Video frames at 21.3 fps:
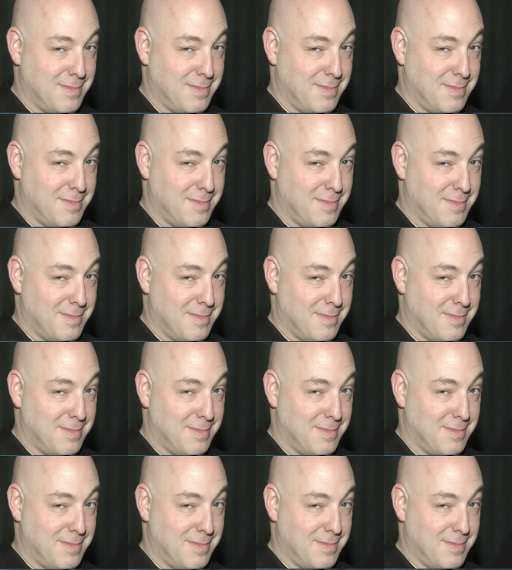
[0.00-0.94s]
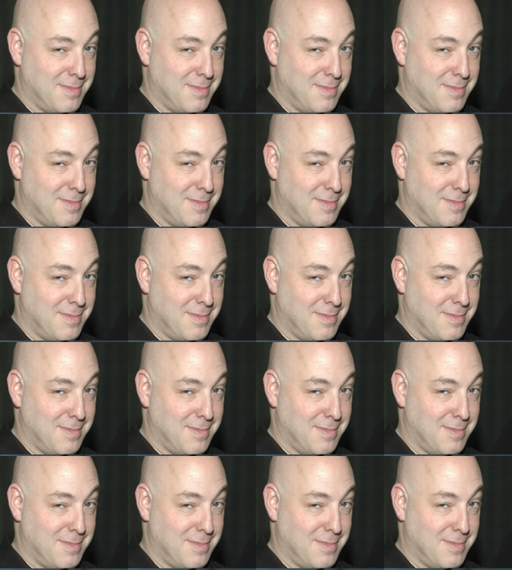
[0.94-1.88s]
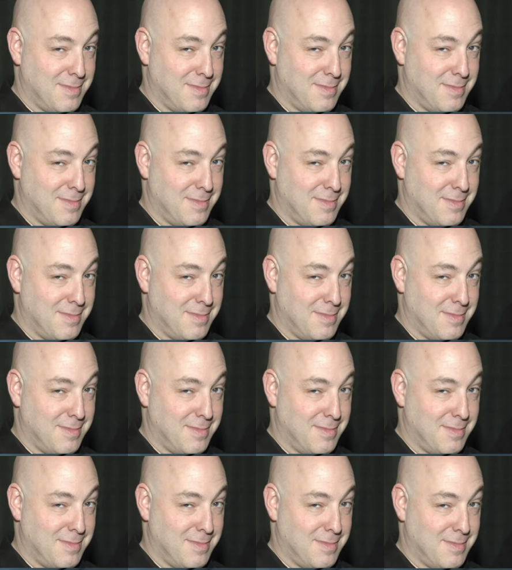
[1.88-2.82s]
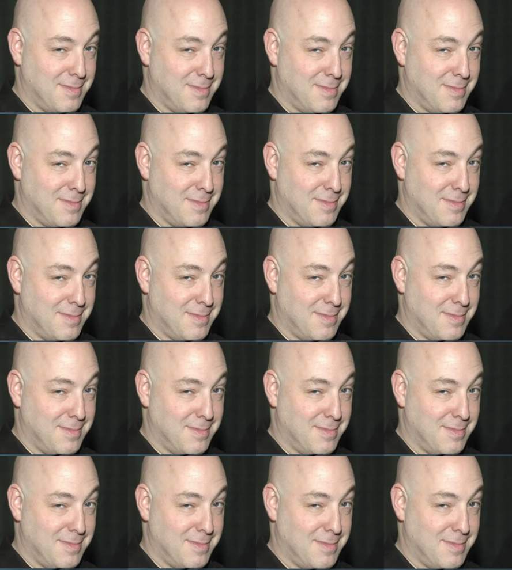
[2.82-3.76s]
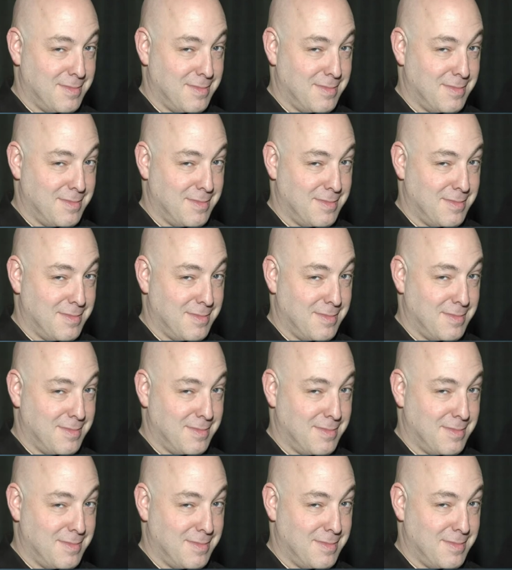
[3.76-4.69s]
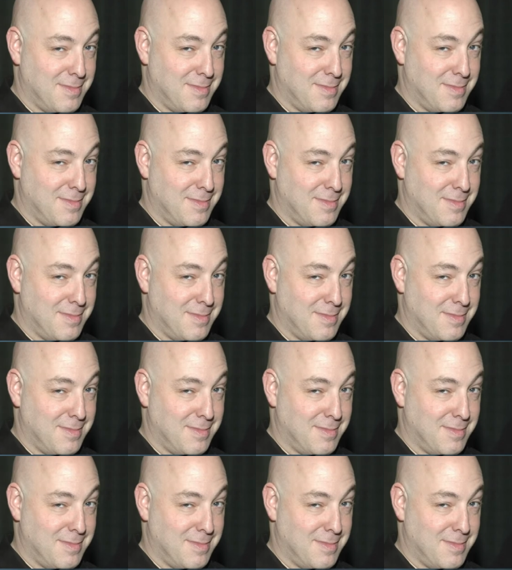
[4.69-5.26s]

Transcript: (not speaking)